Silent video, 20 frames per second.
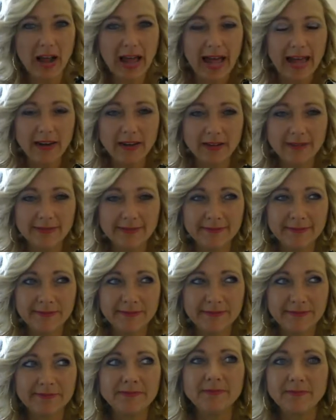had?
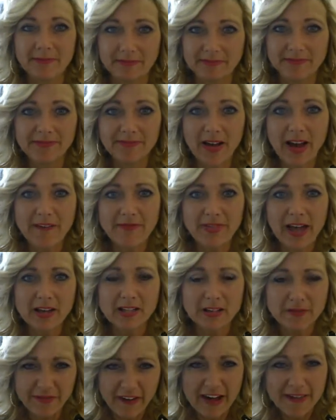
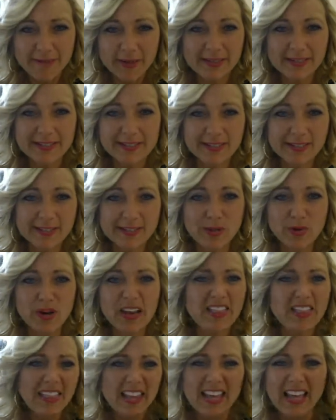5,000, 5 businesses
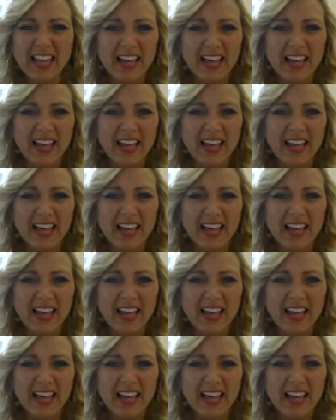doing it.